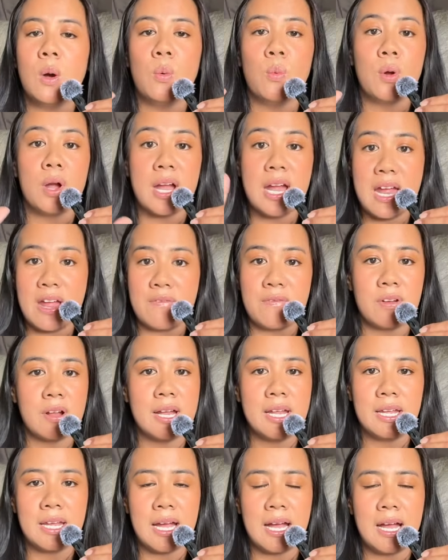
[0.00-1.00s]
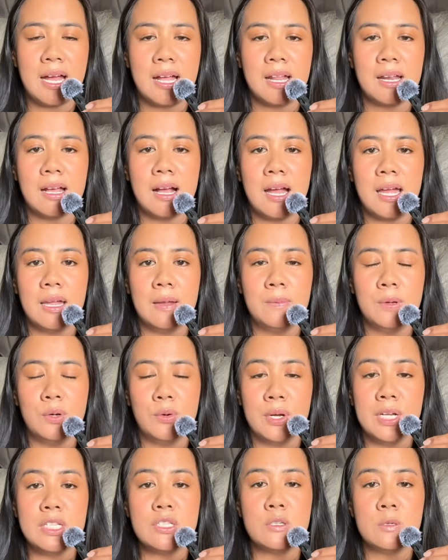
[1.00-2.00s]
Wherever I can, I am
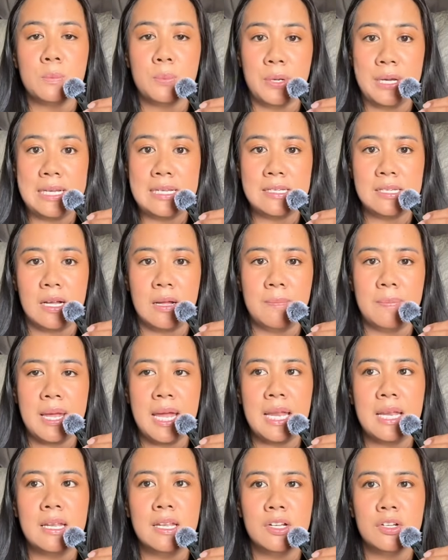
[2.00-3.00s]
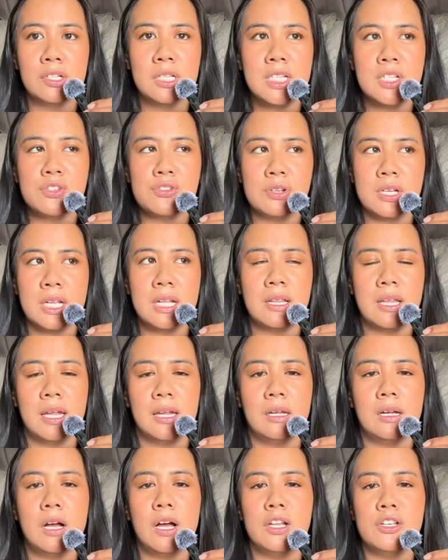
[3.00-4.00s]
going to brain dump and literally treat it
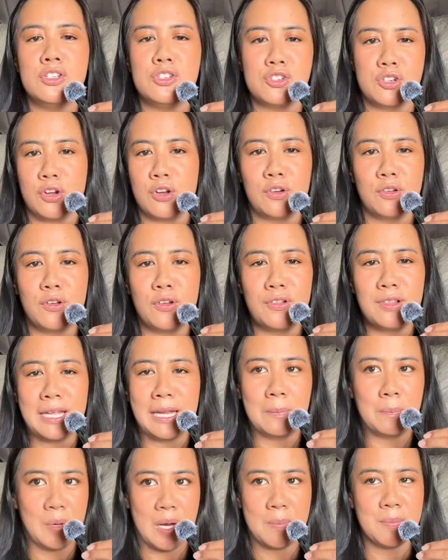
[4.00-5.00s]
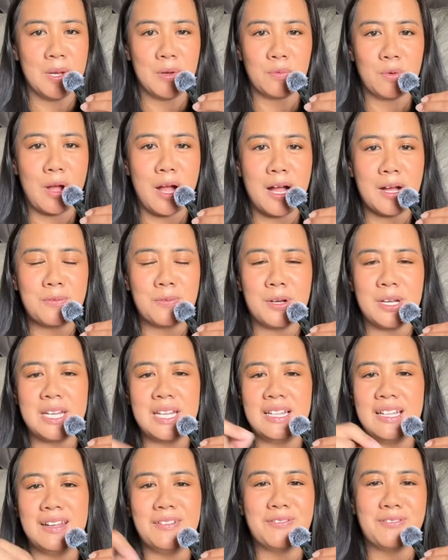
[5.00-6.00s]
like a journal, like Bretman Rock, where he
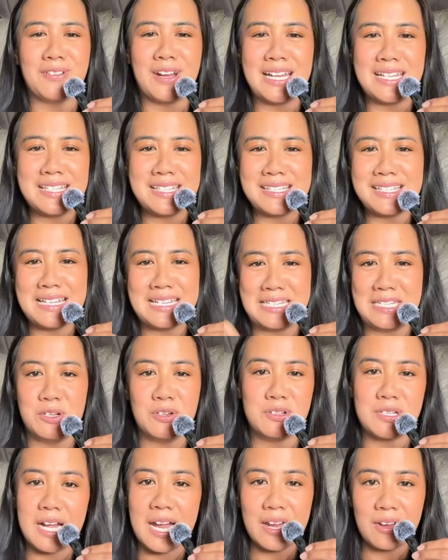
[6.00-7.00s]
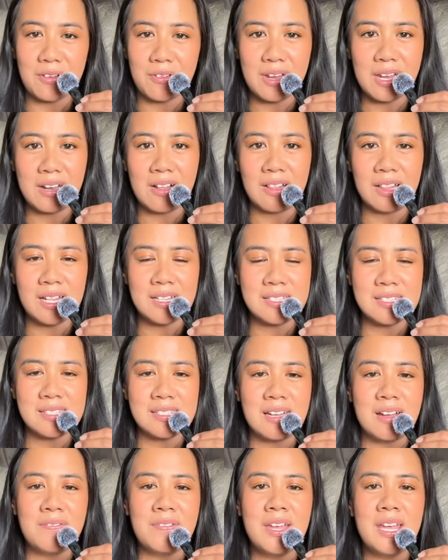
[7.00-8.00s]
like writes a Dear Diary and all that
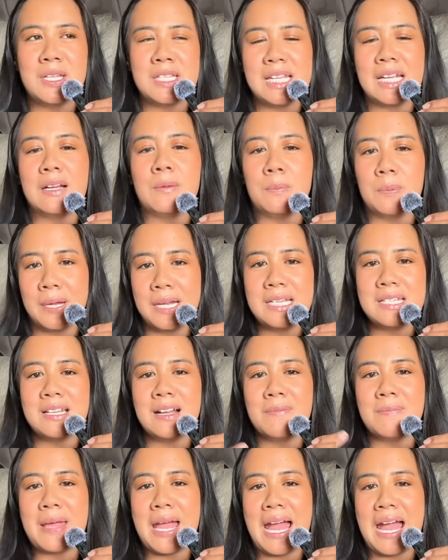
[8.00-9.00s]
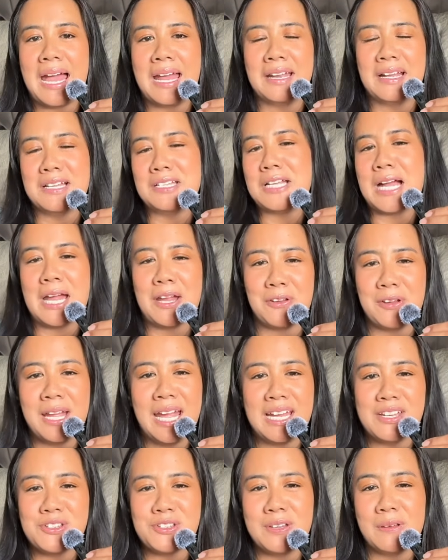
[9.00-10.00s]
stuff. It's like a brain dump and a diary
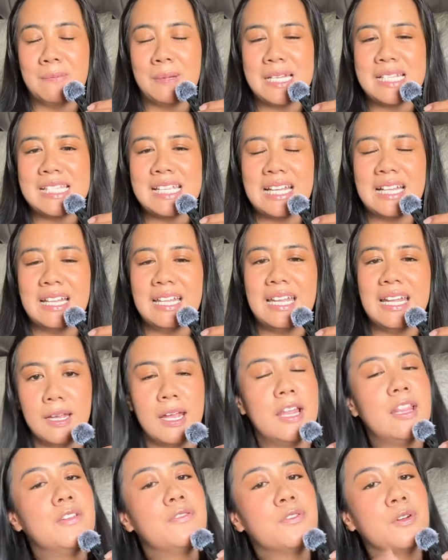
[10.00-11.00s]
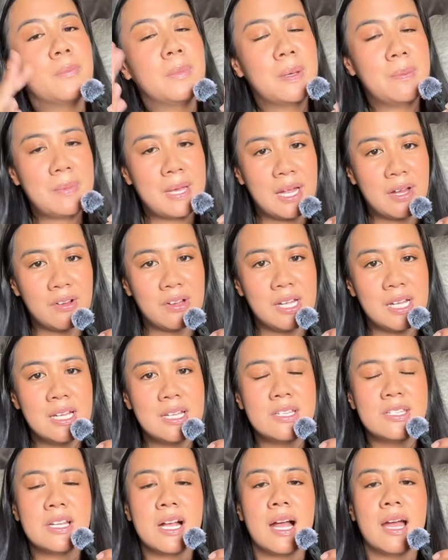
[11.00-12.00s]
entry basically. And then for my
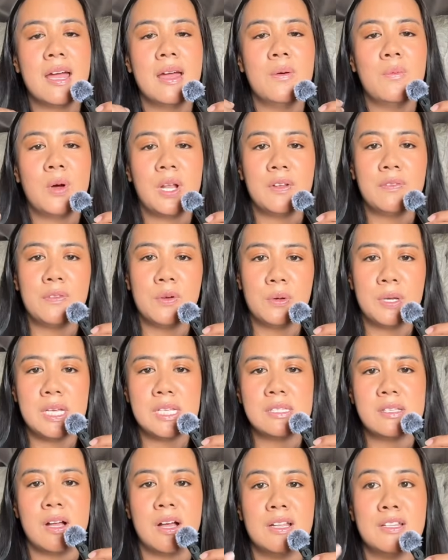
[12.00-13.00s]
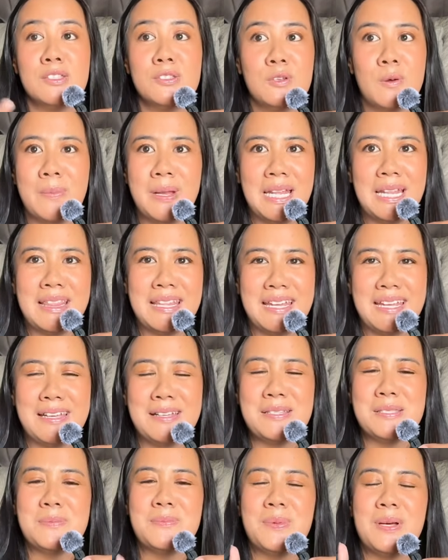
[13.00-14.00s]
marriage, I want to focus on so many
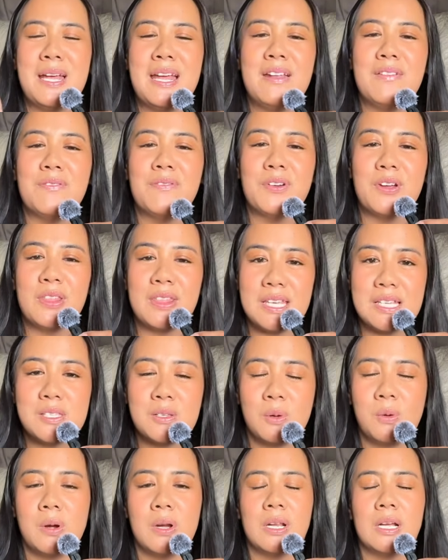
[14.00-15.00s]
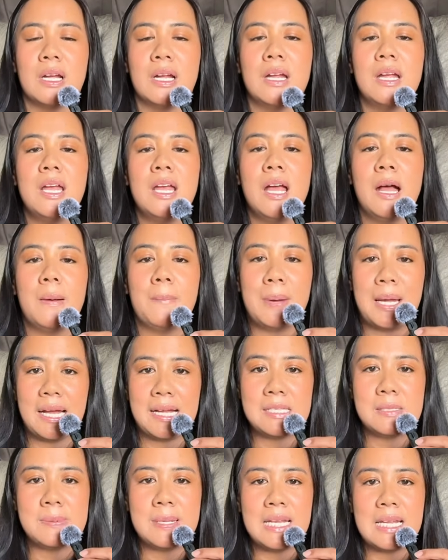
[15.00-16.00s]
things, but for this quarter, my
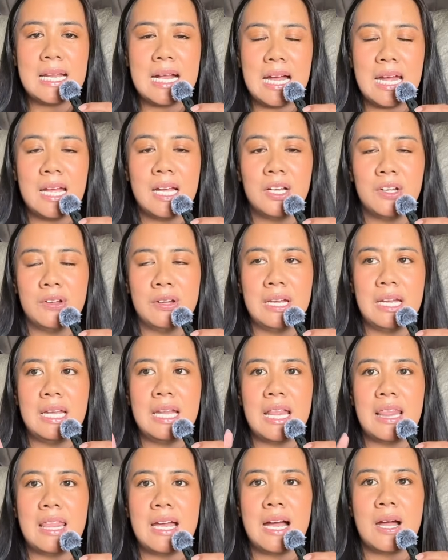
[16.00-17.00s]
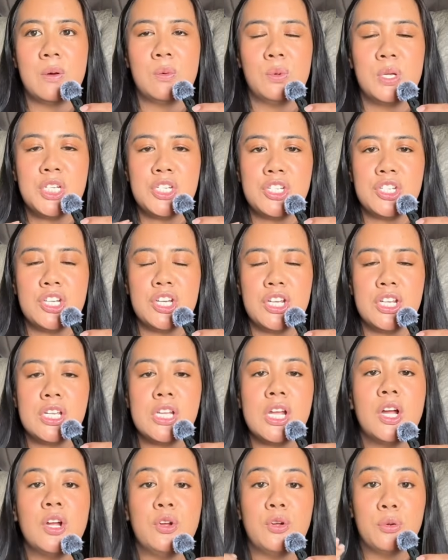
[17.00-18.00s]
husband and I agreed that we should
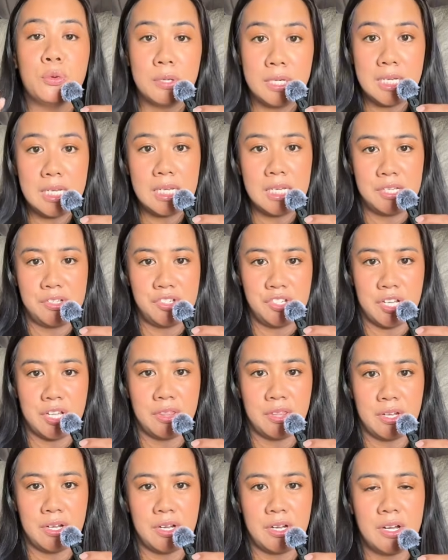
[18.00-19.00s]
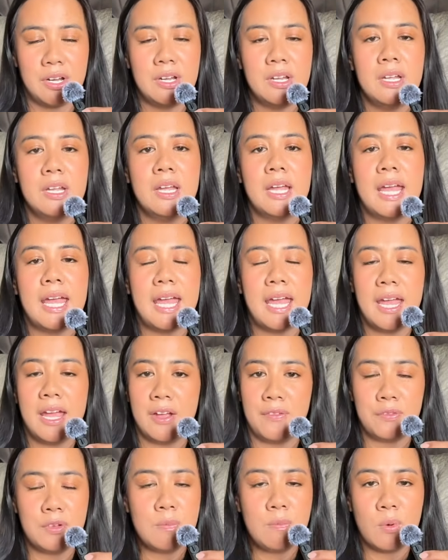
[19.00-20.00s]
greet each other
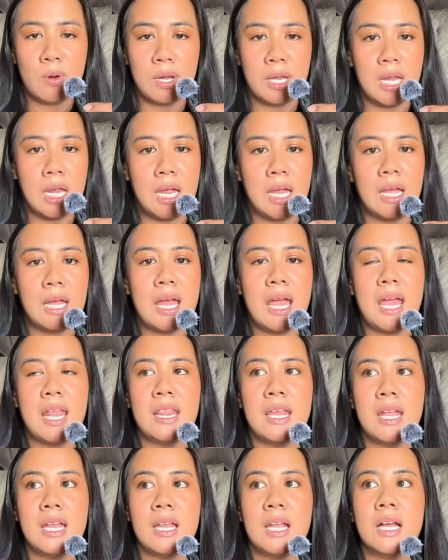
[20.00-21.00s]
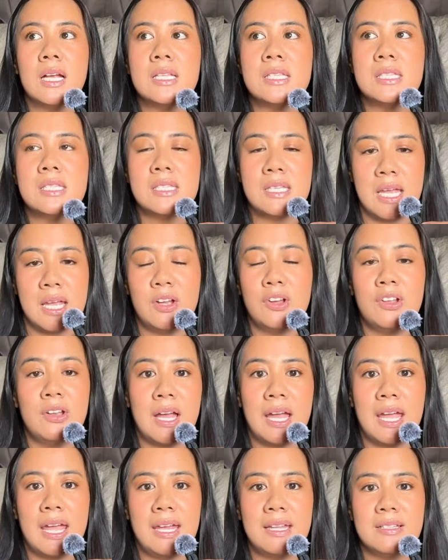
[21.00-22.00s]
every morning and then say
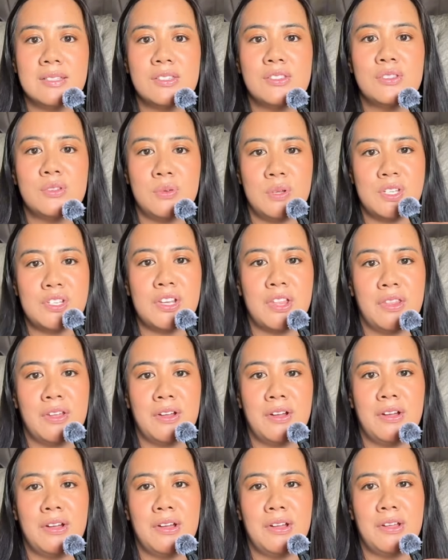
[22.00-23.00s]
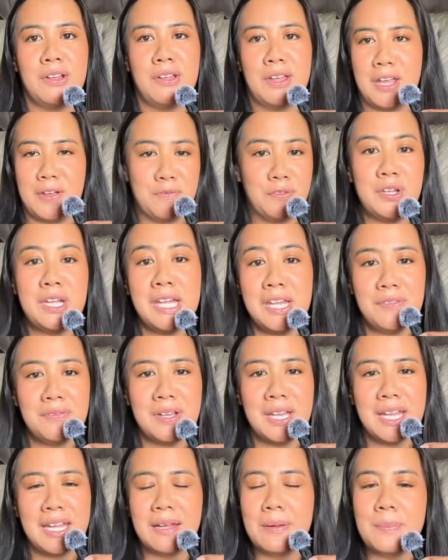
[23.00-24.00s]
goodnight to each other every
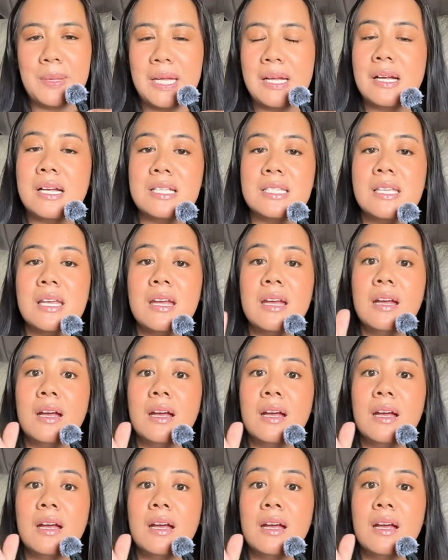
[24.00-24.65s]
evening, because